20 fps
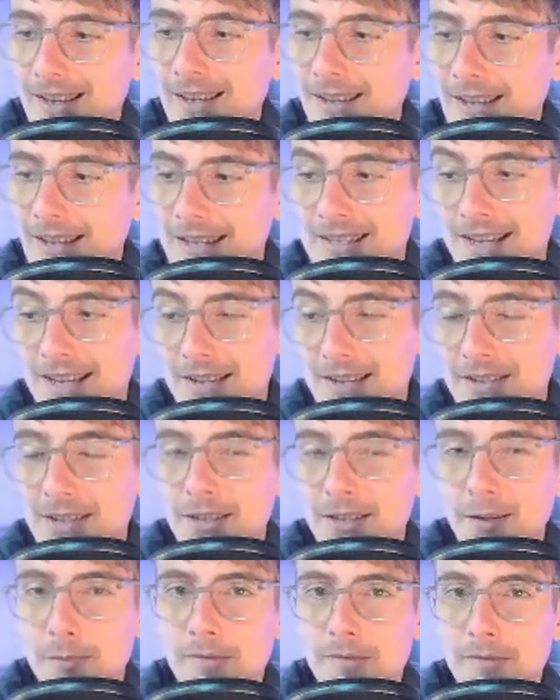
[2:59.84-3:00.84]
It sounds like
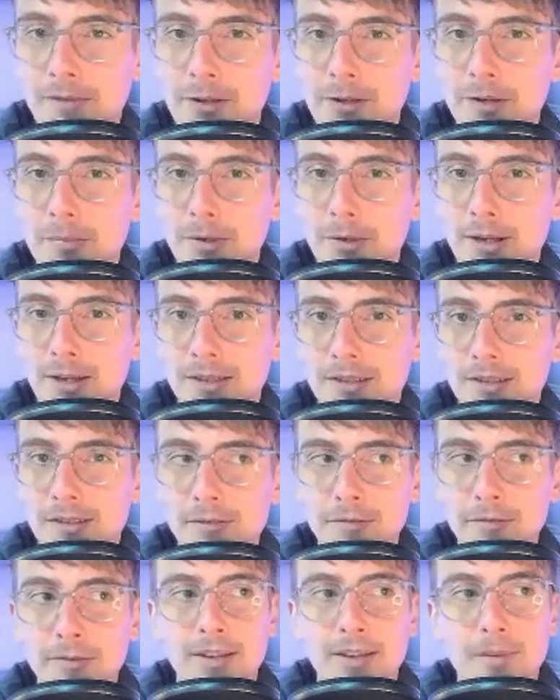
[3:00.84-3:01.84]
you've been very productive.